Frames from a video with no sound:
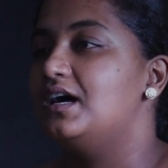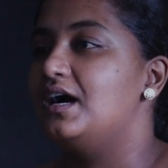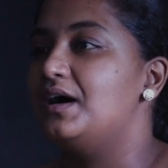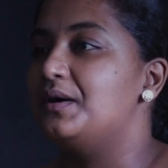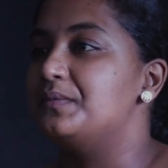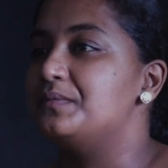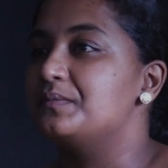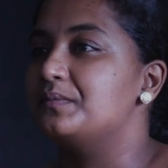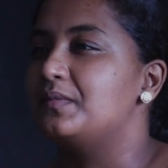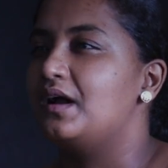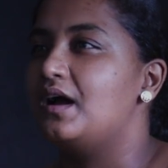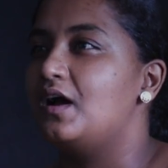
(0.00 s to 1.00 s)

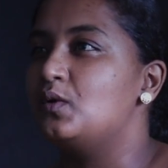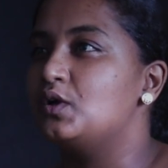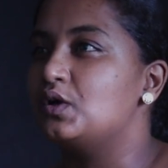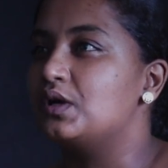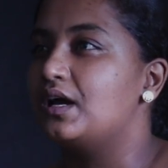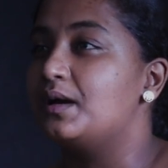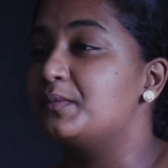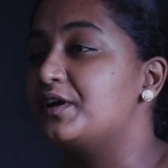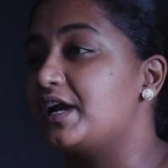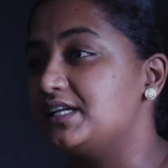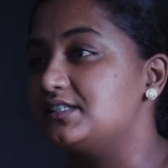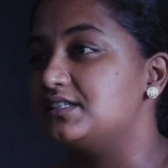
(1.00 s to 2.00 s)
How long? I'm a
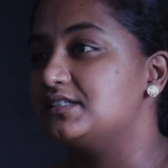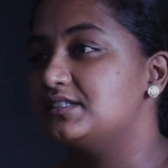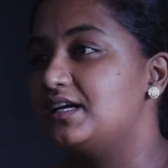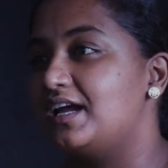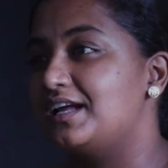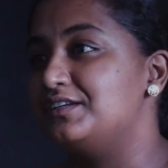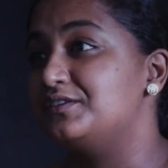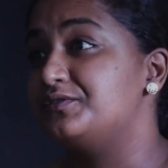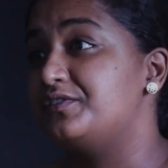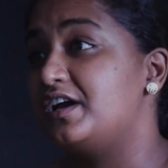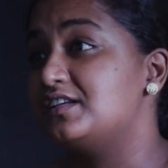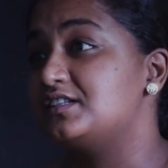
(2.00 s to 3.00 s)
writer. I
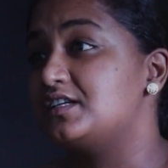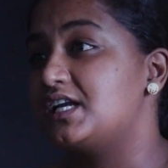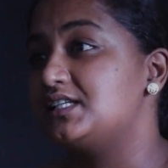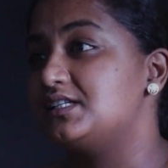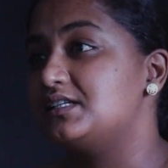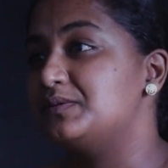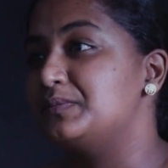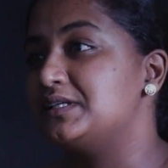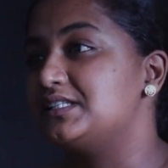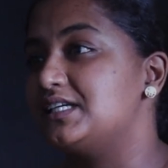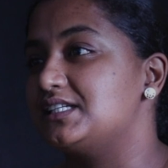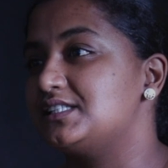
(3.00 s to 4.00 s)
identify as a writer,
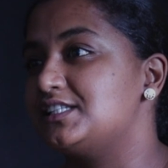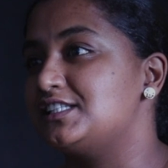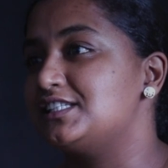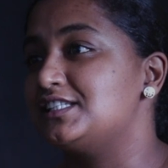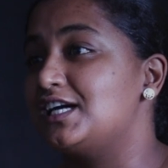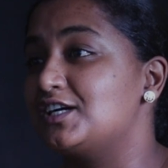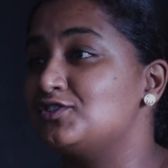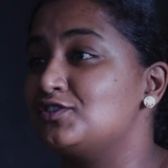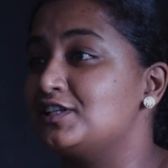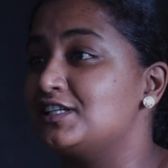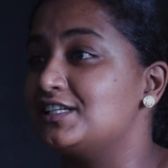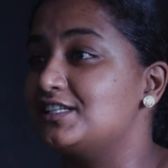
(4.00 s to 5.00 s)
but I started
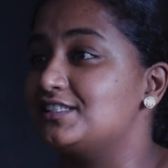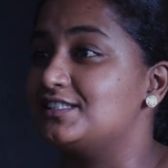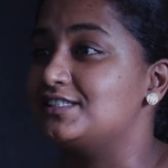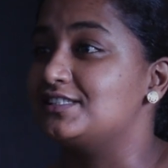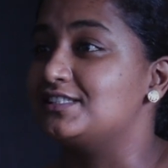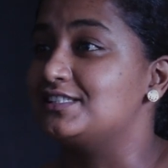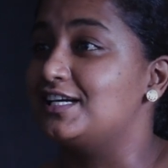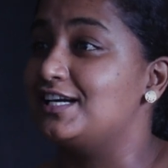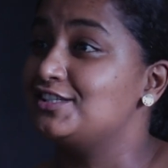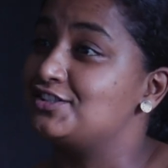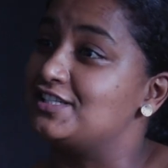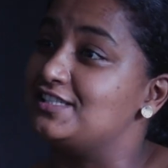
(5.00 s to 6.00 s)
actually as an
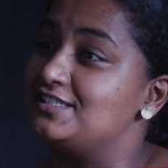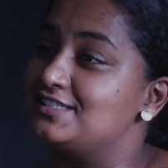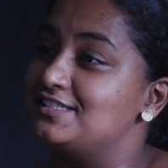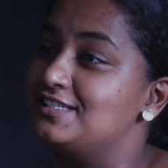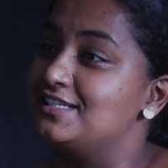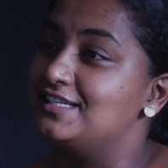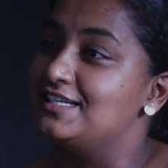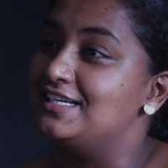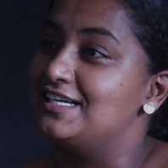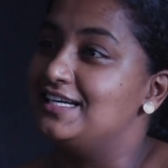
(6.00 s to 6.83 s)
actress. Okay.